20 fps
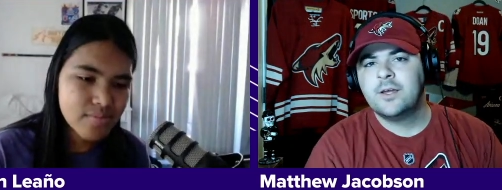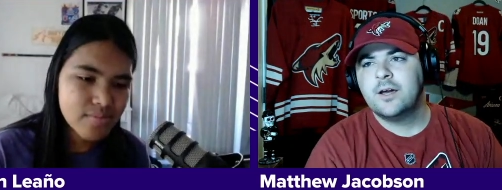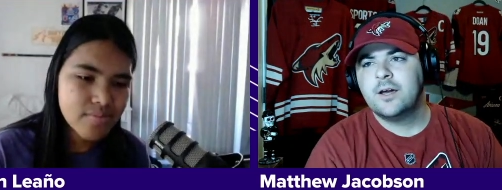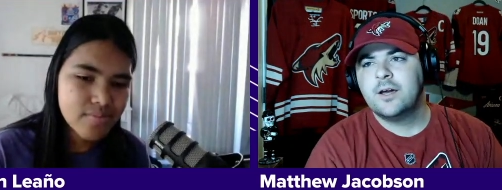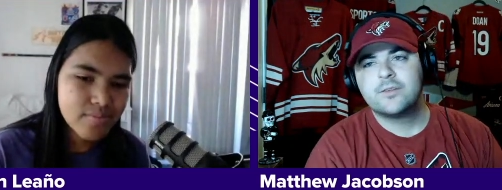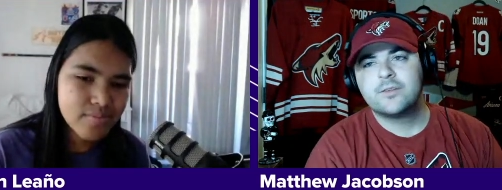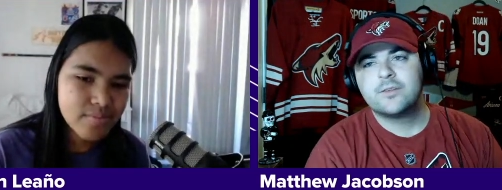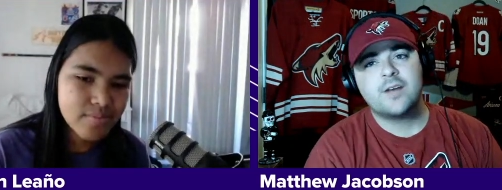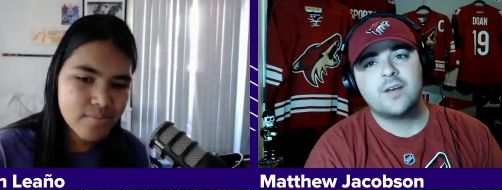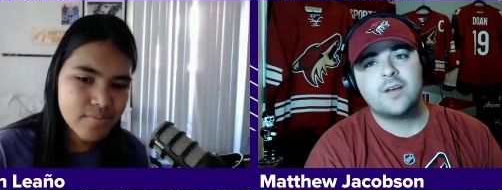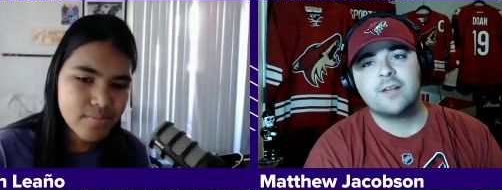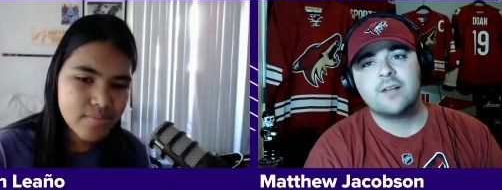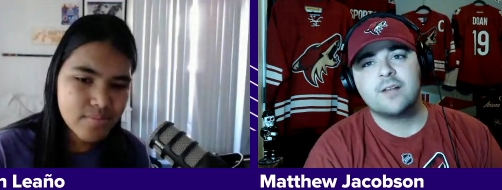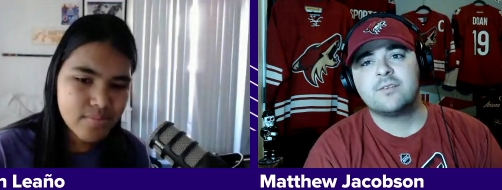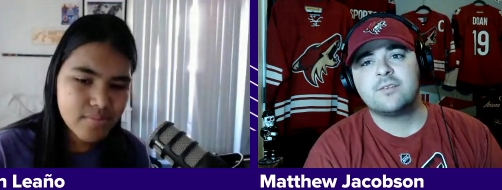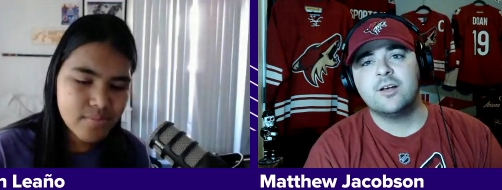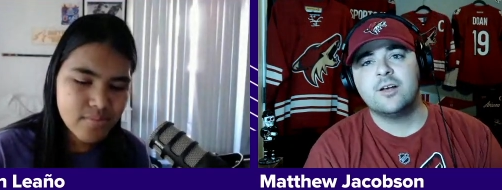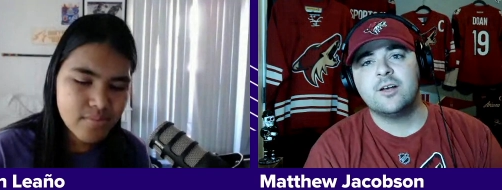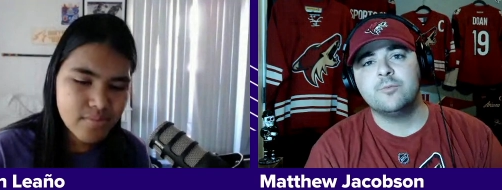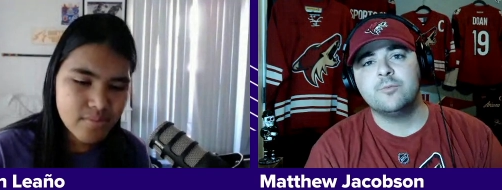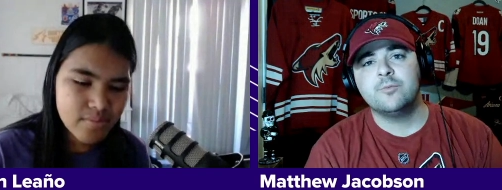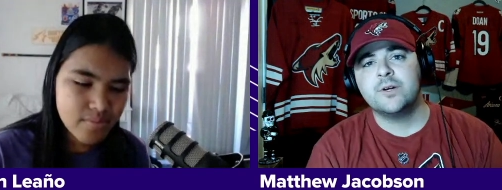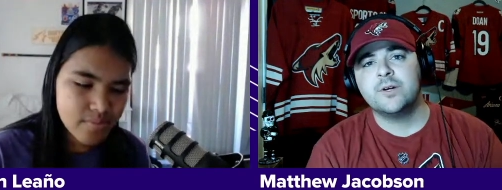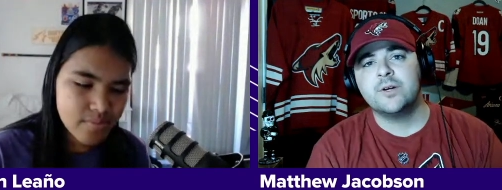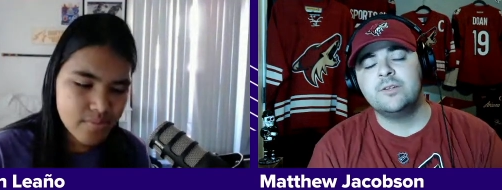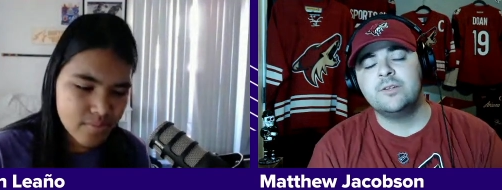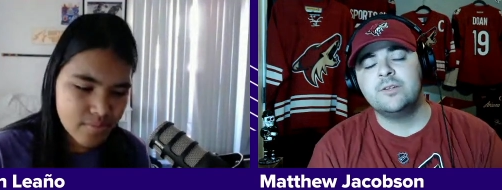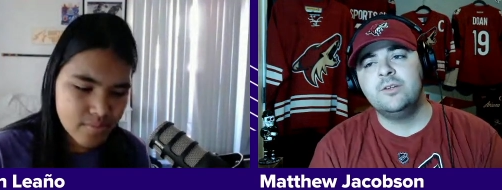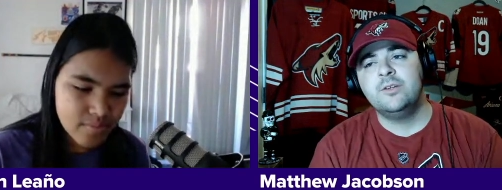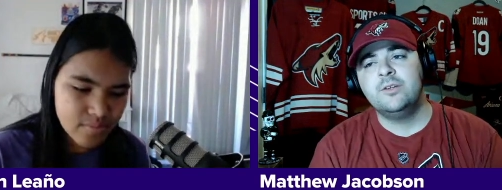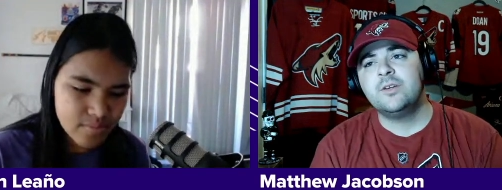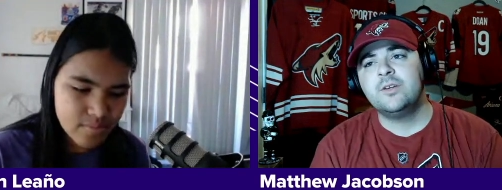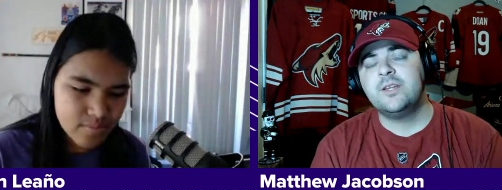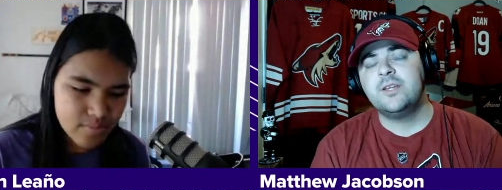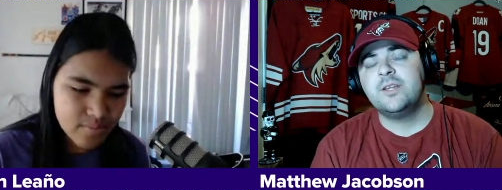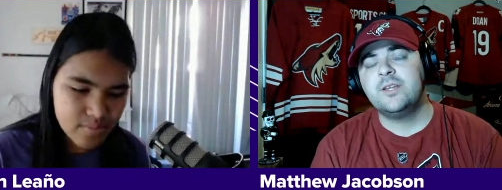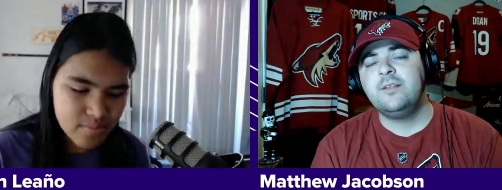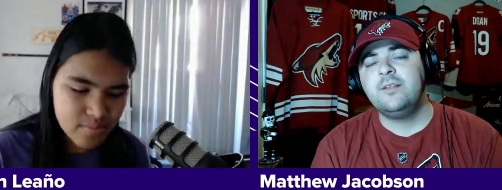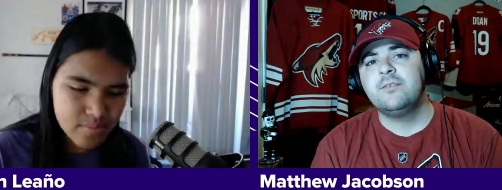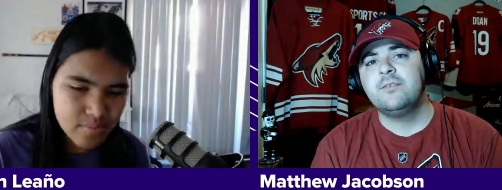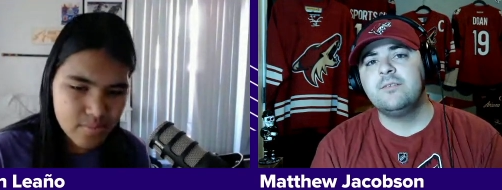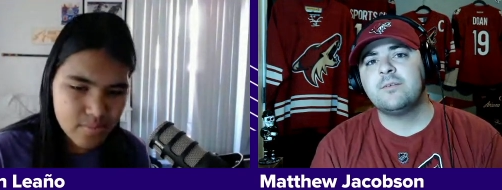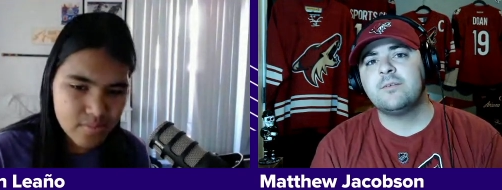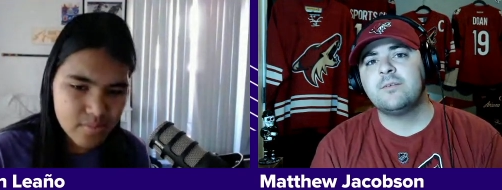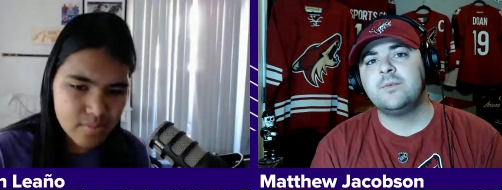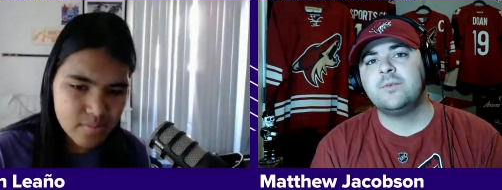Speaker 1: Scottsdale, but you can get some